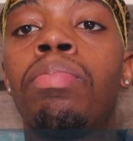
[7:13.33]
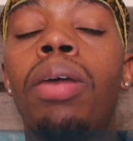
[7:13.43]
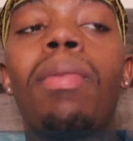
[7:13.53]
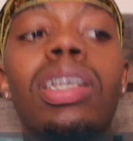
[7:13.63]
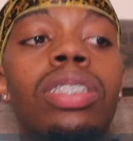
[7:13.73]

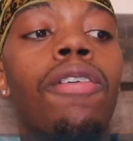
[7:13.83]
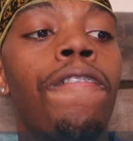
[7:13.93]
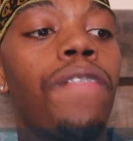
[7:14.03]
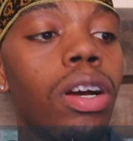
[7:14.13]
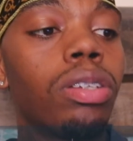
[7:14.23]
Put
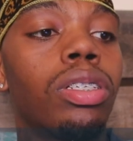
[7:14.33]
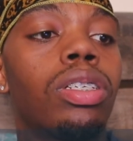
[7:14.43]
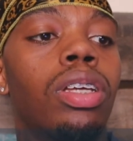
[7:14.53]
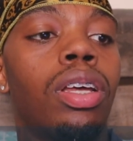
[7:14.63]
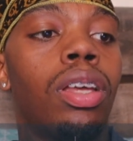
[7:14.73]
myself
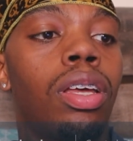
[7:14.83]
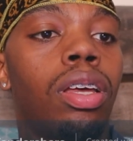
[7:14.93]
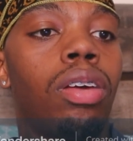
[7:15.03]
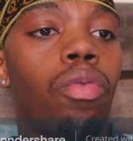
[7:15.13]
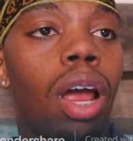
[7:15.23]
first,
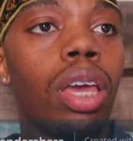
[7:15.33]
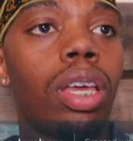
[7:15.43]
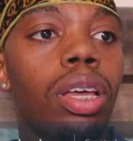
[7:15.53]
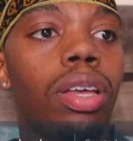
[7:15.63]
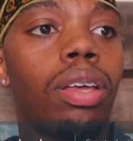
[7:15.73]

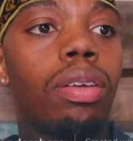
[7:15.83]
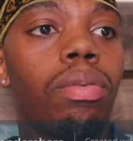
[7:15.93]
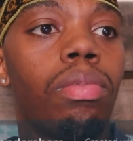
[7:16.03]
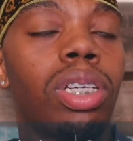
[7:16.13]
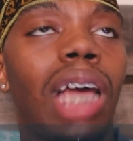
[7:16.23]
right?
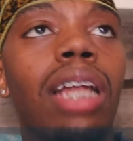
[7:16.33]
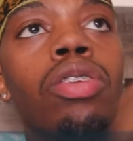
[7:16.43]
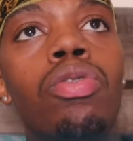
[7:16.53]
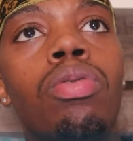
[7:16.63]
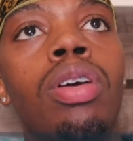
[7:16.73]
Because I
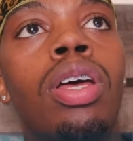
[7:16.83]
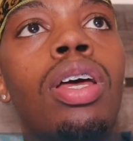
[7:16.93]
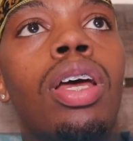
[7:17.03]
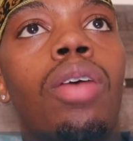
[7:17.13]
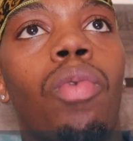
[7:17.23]
knew
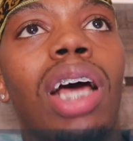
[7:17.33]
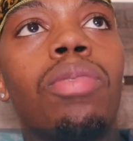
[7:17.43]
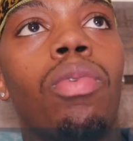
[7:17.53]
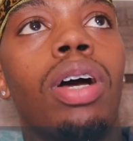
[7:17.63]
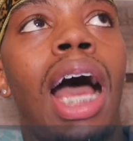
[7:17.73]
when
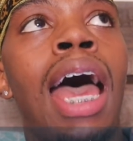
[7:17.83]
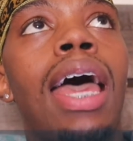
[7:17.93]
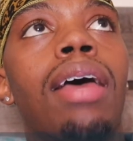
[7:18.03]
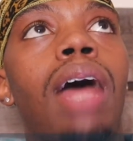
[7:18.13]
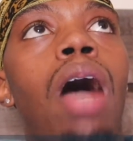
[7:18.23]
I, I
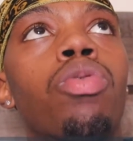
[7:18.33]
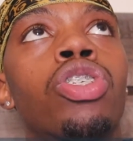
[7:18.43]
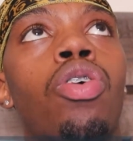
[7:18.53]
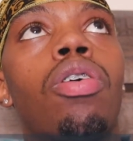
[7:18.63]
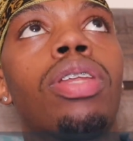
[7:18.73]
had I
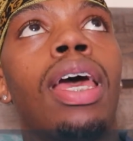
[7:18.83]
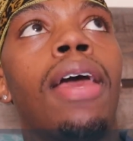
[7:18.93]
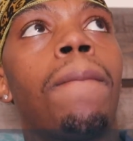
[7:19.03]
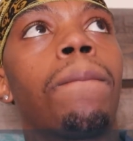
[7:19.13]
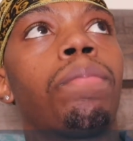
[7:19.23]
was taught
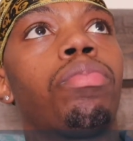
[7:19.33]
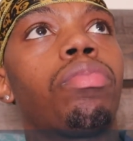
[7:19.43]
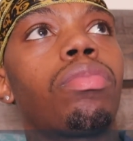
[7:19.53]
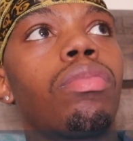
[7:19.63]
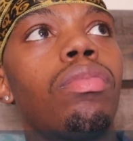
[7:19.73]
that
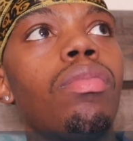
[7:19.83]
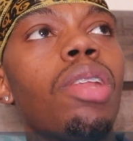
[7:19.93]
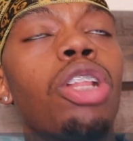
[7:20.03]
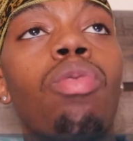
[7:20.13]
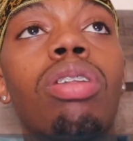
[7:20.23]

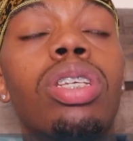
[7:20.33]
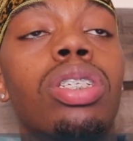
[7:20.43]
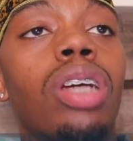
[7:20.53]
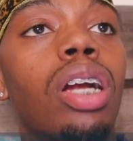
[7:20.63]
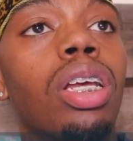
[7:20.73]
throughout
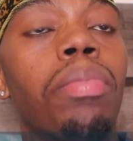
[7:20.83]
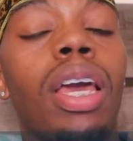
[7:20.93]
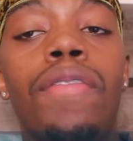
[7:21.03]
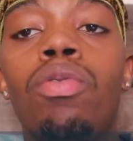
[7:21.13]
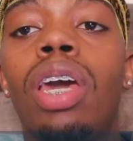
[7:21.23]
this journey,
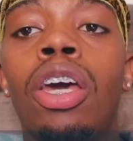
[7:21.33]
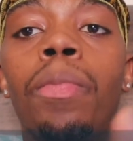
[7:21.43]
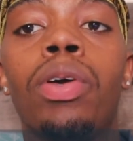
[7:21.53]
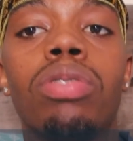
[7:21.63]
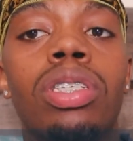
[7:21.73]
man, if you can't
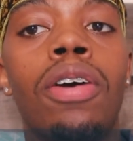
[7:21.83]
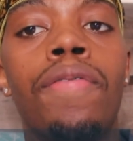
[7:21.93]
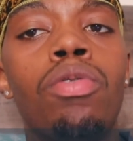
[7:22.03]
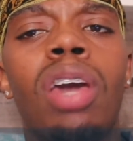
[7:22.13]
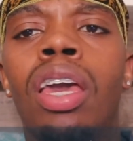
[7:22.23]
help
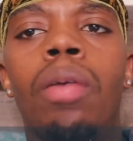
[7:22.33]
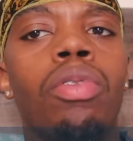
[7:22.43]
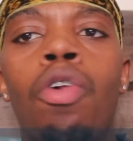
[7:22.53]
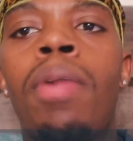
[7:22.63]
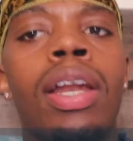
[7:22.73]
yourself, you can't
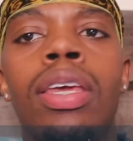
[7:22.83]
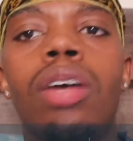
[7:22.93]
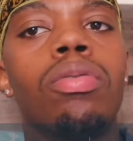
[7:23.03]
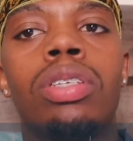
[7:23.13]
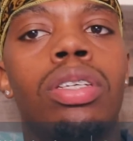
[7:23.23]
help
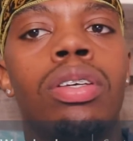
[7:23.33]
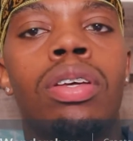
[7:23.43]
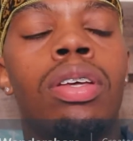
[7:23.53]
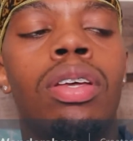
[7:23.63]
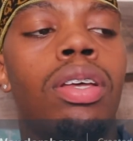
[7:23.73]
nobody else.
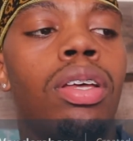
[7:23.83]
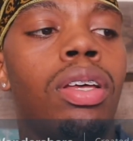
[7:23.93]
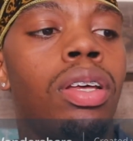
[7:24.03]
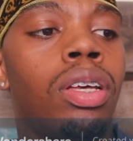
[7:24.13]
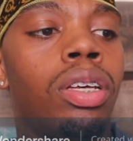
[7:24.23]

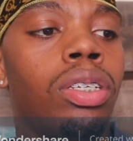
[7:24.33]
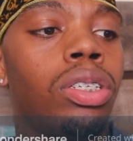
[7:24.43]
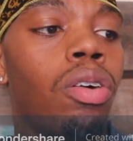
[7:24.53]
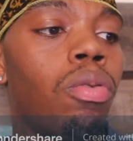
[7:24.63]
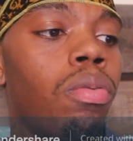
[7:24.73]

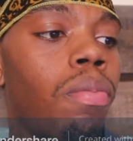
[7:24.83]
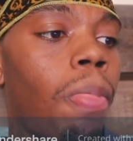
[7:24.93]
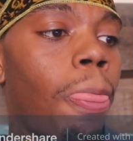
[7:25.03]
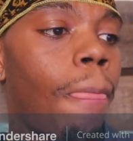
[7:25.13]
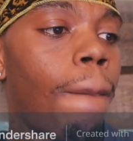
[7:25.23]
So
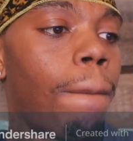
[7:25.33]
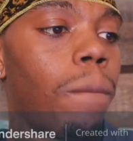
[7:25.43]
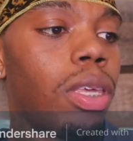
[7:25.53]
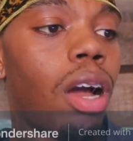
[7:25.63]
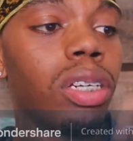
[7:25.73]

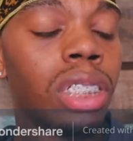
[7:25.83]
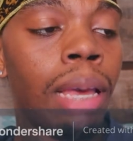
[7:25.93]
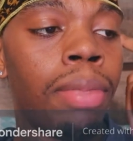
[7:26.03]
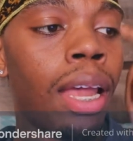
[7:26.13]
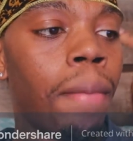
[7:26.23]
y'all just
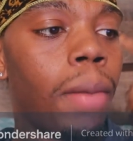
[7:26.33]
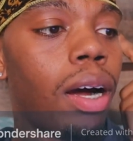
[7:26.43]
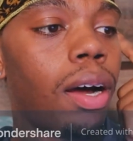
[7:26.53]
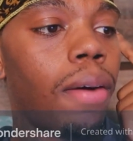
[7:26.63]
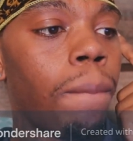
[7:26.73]
keep that in
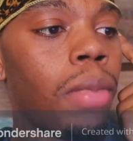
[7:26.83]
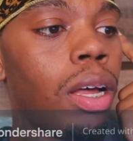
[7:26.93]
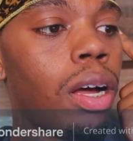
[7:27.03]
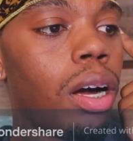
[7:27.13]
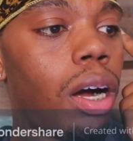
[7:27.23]
mind.
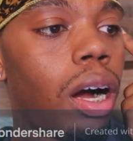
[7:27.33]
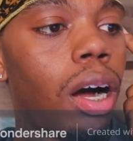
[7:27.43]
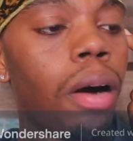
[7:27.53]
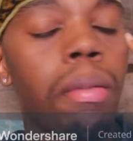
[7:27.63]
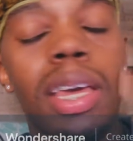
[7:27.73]

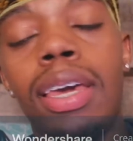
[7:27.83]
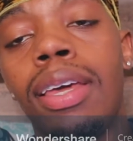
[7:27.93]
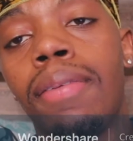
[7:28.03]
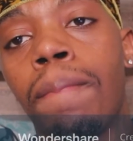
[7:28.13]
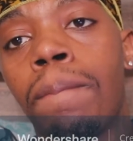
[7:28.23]
Um,
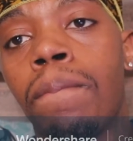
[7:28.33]
it